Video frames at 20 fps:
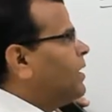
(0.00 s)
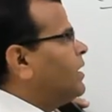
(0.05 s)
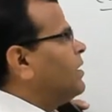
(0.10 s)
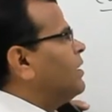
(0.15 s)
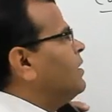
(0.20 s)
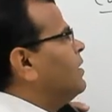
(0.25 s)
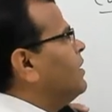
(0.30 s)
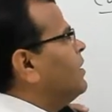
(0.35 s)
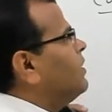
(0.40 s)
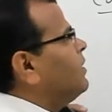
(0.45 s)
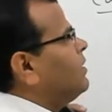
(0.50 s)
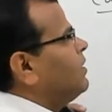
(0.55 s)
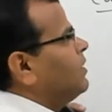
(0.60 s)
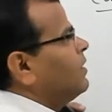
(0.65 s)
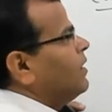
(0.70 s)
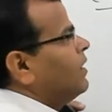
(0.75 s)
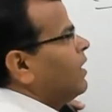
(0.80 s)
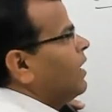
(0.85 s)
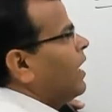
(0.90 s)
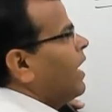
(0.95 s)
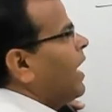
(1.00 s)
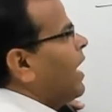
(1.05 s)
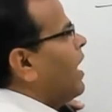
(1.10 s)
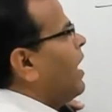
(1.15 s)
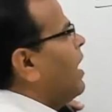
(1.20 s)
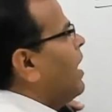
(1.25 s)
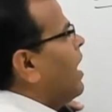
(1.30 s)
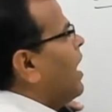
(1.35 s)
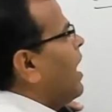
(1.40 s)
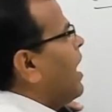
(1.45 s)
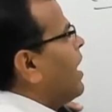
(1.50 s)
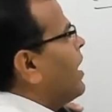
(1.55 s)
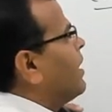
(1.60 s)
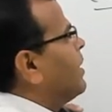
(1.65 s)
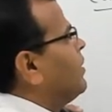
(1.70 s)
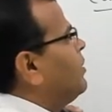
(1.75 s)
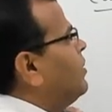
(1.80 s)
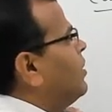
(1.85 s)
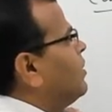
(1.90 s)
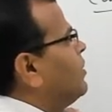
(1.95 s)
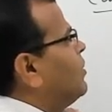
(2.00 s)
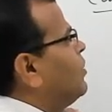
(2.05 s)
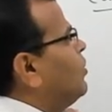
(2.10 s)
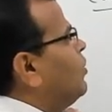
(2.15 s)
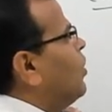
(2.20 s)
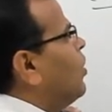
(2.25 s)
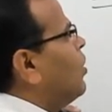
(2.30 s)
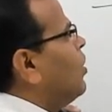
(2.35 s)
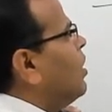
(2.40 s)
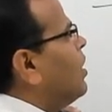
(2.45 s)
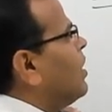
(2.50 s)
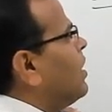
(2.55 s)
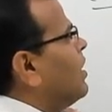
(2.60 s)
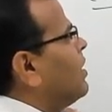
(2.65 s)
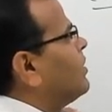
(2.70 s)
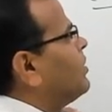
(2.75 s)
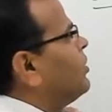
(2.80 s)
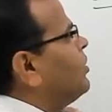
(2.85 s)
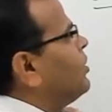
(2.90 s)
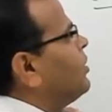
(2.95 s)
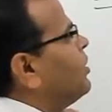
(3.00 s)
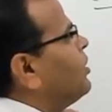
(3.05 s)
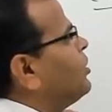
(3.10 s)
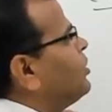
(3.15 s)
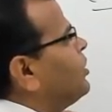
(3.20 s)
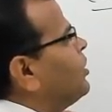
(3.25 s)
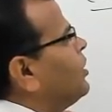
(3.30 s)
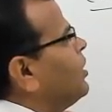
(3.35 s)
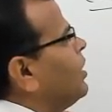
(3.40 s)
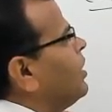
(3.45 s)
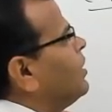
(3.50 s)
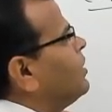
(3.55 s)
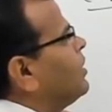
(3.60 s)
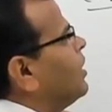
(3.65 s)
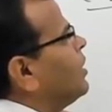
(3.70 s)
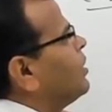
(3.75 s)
materials, the, the, donor concentration is